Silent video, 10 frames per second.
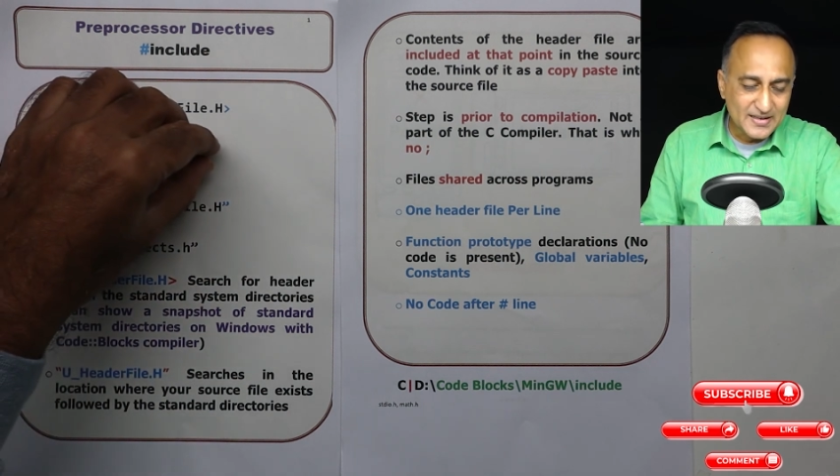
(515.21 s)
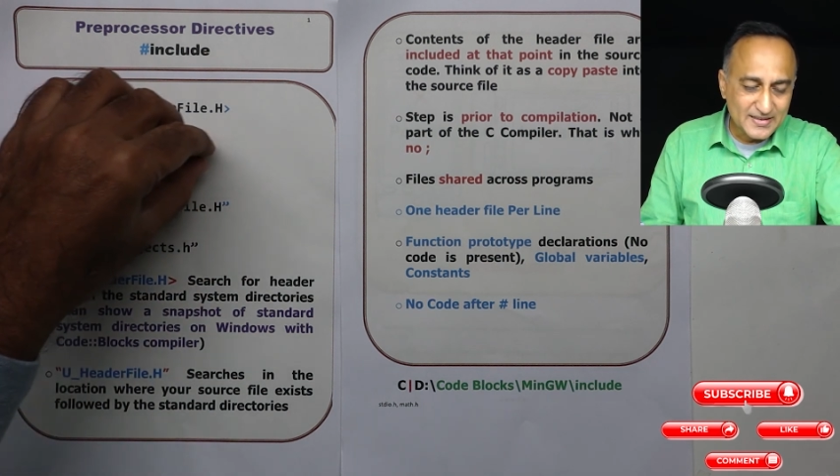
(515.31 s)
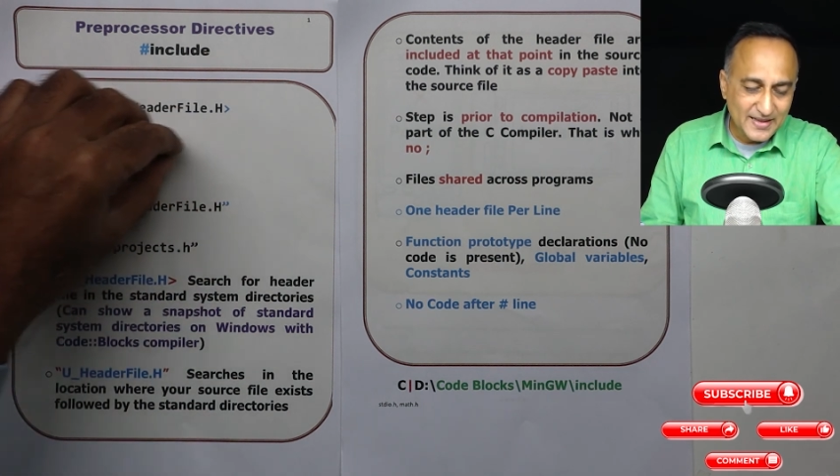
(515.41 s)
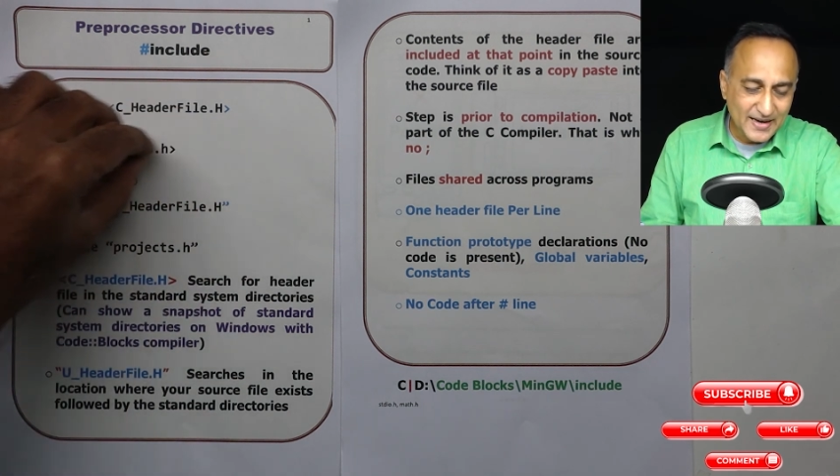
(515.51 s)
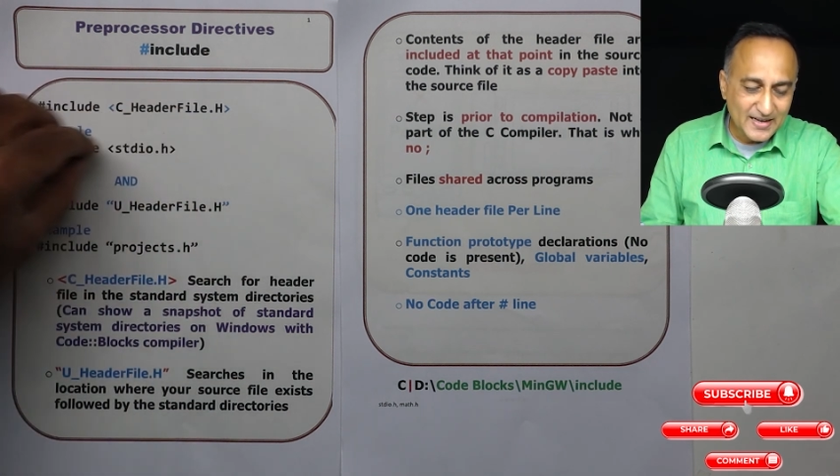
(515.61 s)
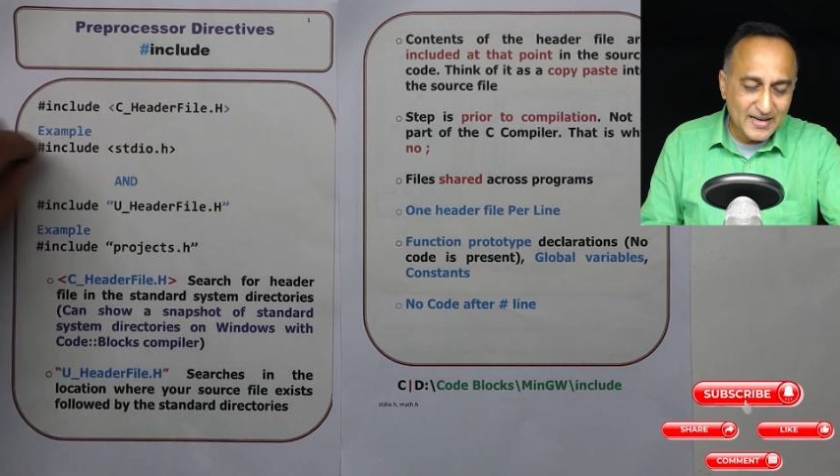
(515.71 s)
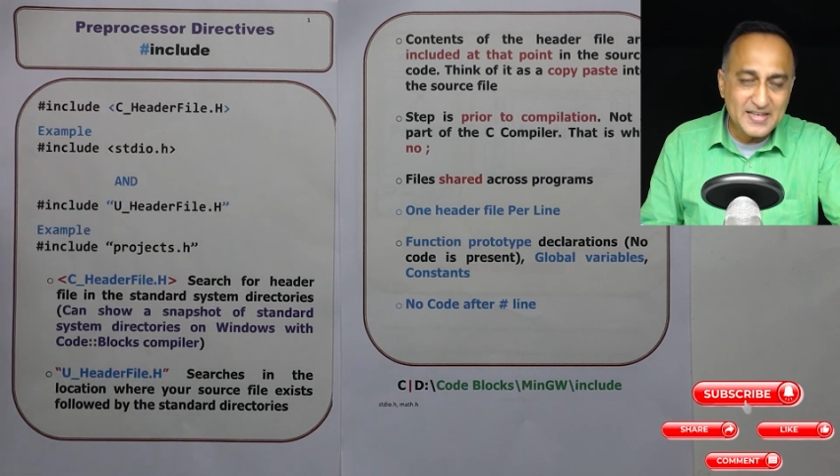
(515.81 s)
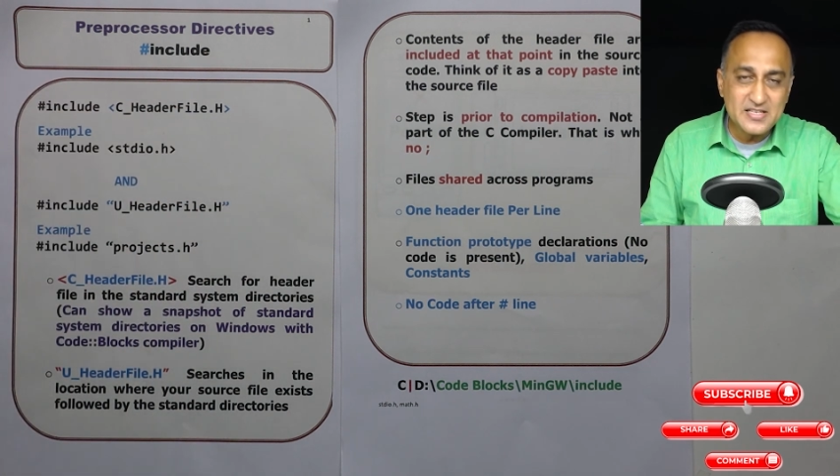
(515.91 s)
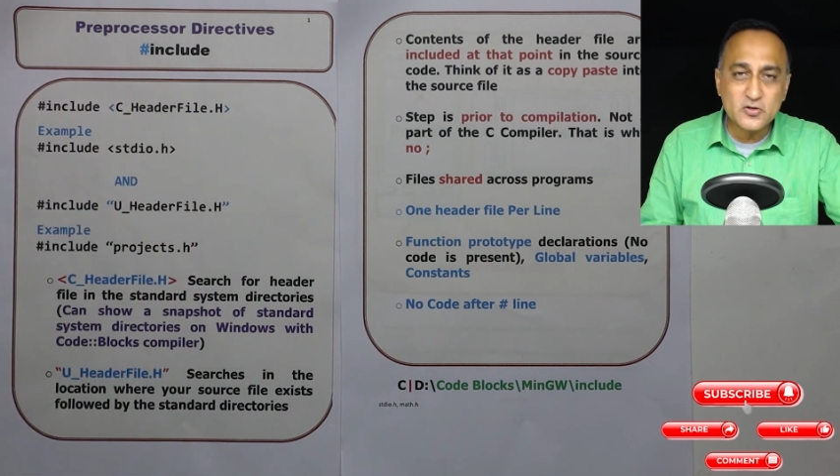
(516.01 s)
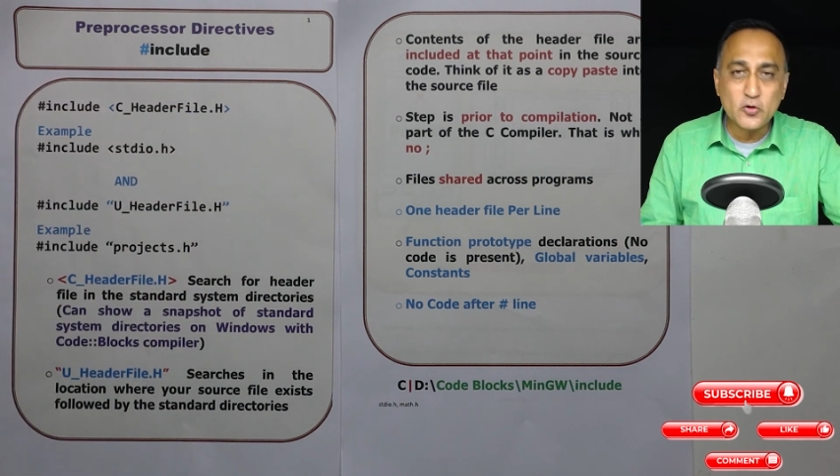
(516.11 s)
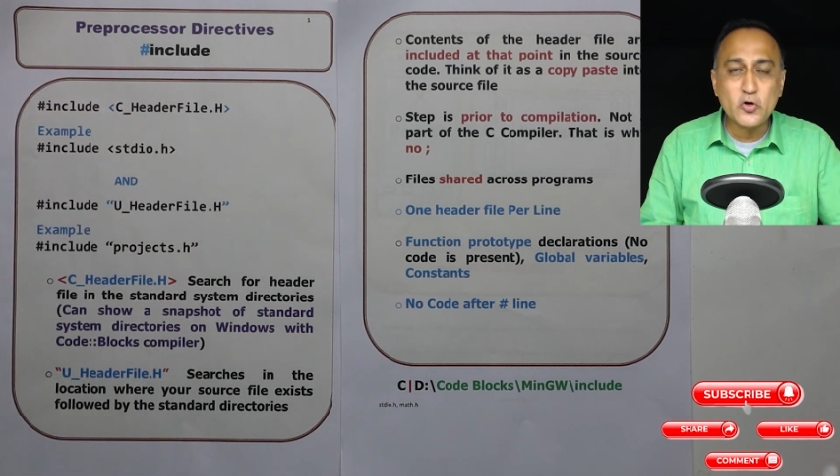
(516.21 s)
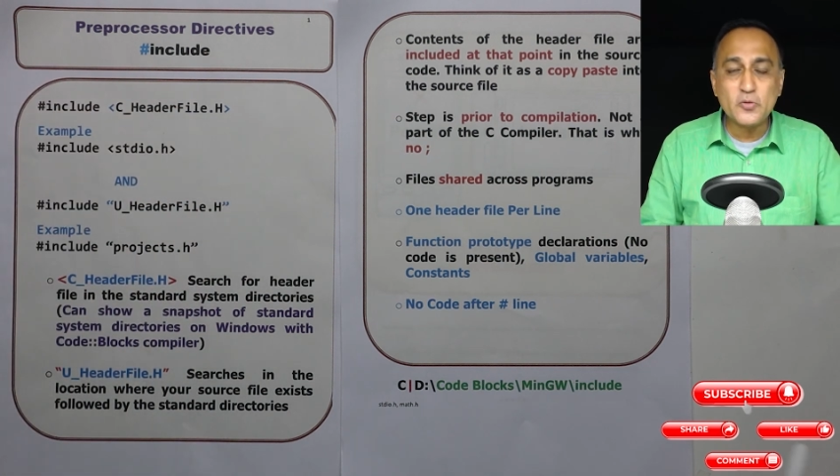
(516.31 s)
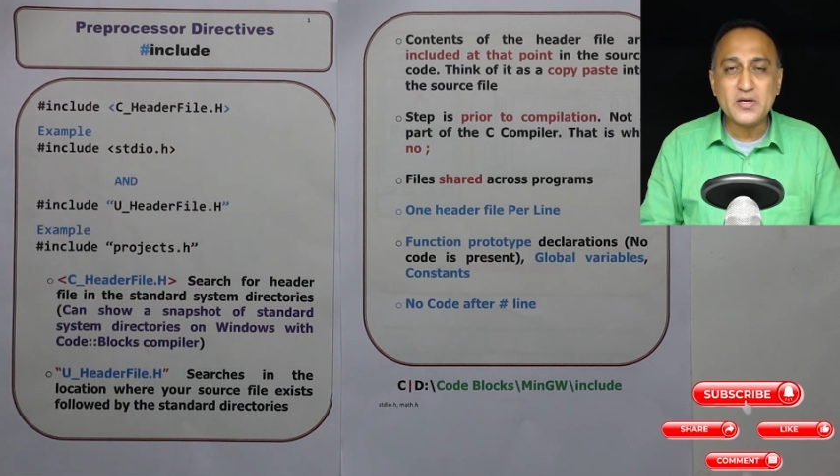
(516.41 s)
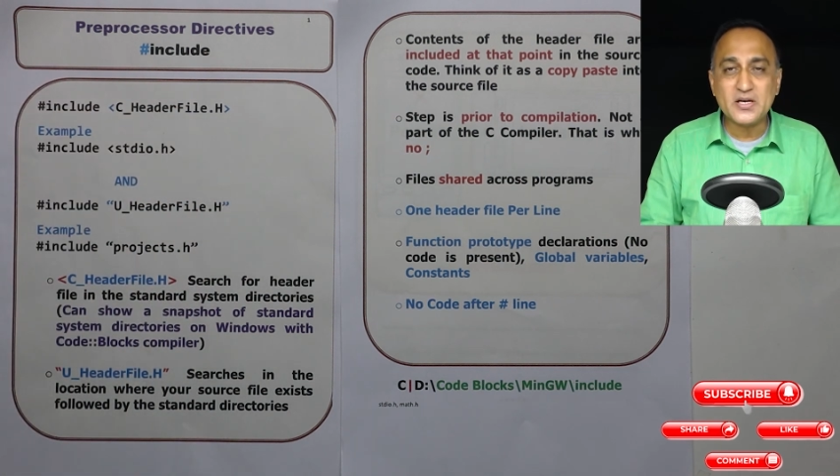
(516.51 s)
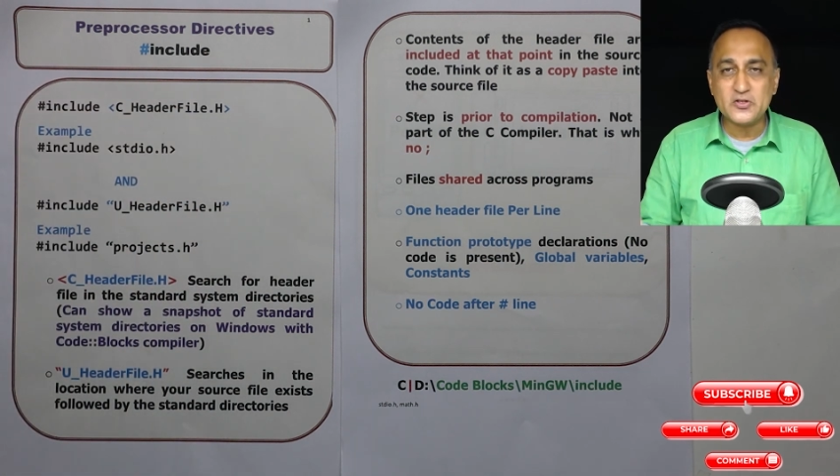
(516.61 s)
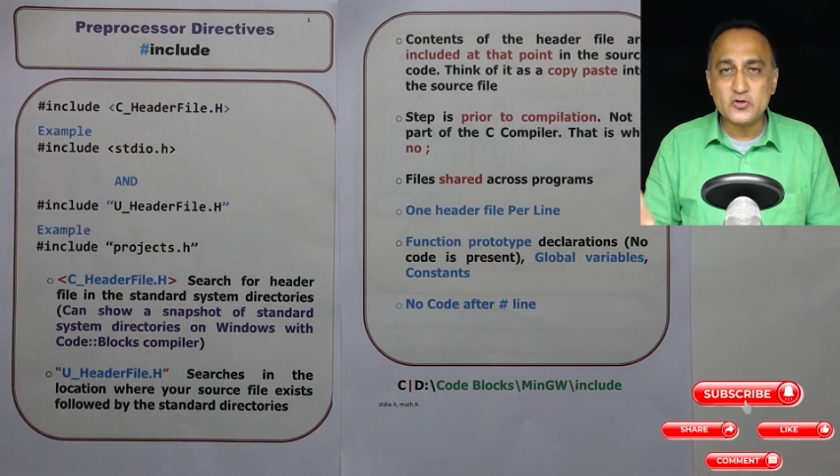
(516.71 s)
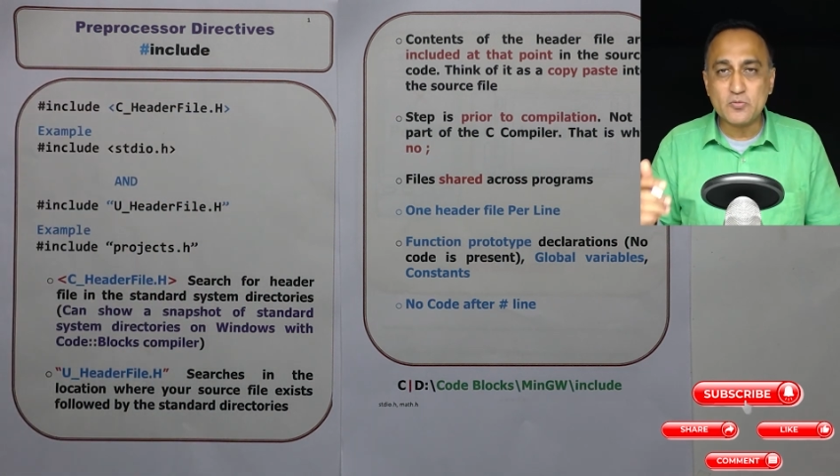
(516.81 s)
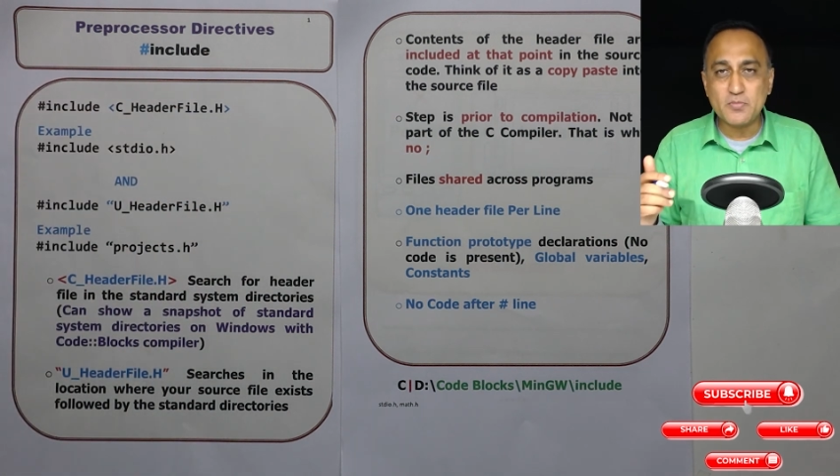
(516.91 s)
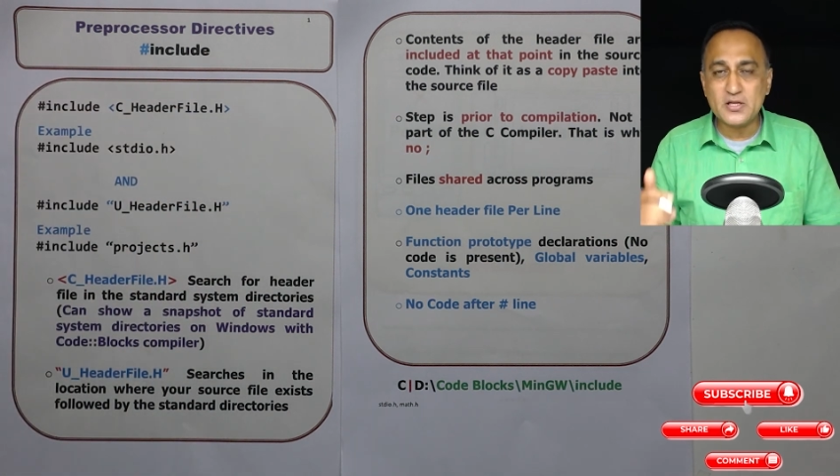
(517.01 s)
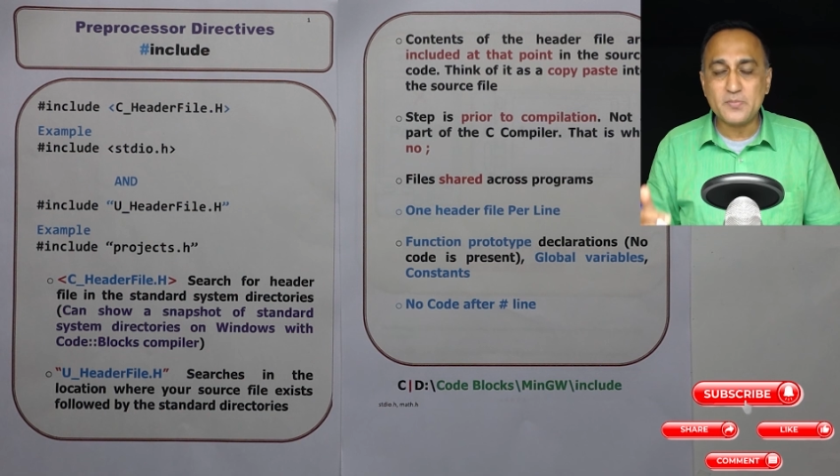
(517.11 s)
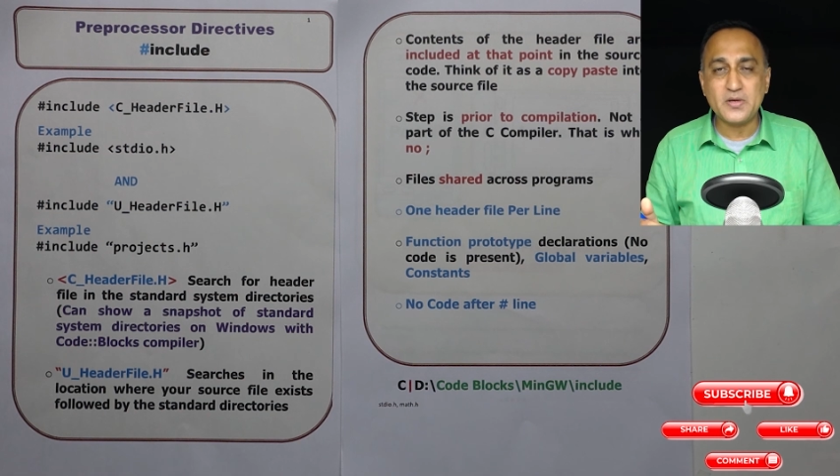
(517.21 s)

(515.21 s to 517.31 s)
that line is going to be consumed by the